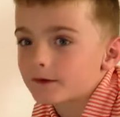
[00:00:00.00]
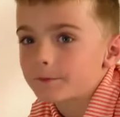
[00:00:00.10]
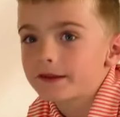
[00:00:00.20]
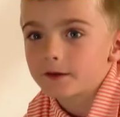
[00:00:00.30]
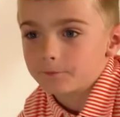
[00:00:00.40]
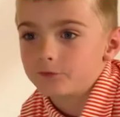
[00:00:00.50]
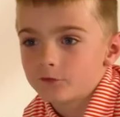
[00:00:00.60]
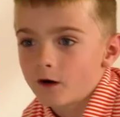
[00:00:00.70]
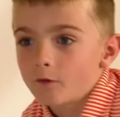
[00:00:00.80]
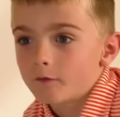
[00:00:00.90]
to be a
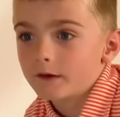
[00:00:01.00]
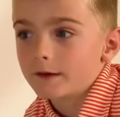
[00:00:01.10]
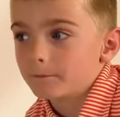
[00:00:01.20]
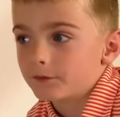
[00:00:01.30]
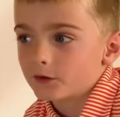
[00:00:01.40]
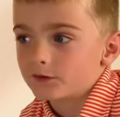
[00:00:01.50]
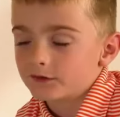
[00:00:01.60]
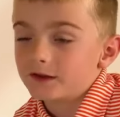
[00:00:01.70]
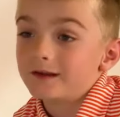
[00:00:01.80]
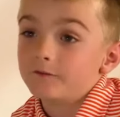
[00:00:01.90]
pro and be on
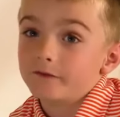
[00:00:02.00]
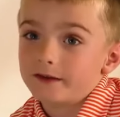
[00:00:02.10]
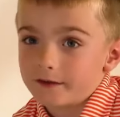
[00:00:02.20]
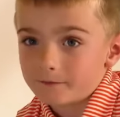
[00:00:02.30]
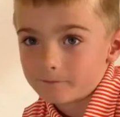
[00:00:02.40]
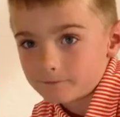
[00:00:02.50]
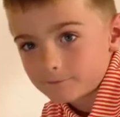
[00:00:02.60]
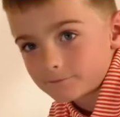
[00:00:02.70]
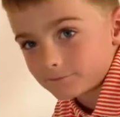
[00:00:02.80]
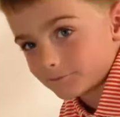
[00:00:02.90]
TV,
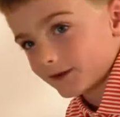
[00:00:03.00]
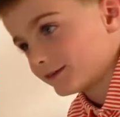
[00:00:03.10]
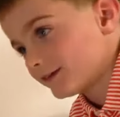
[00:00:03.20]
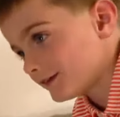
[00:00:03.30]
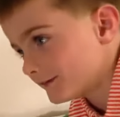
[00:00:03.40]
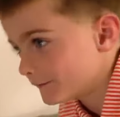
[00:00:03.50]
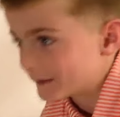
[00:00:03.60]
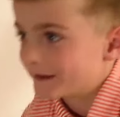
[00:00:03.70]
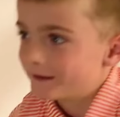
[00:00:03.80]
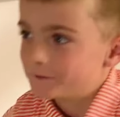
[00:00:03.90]

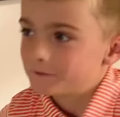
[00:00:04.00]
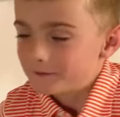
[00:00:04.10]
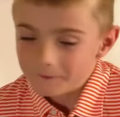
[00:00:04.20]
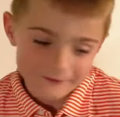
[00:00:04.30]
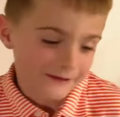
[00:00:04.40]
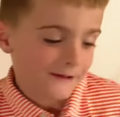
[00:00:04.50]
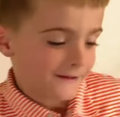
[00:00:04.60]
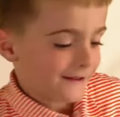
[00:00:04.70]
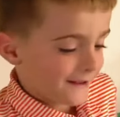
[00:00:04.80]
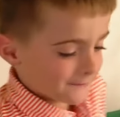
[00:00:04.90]
like I
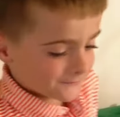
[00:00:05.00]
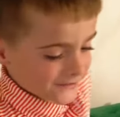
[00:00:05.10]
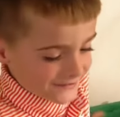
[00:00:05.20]
am right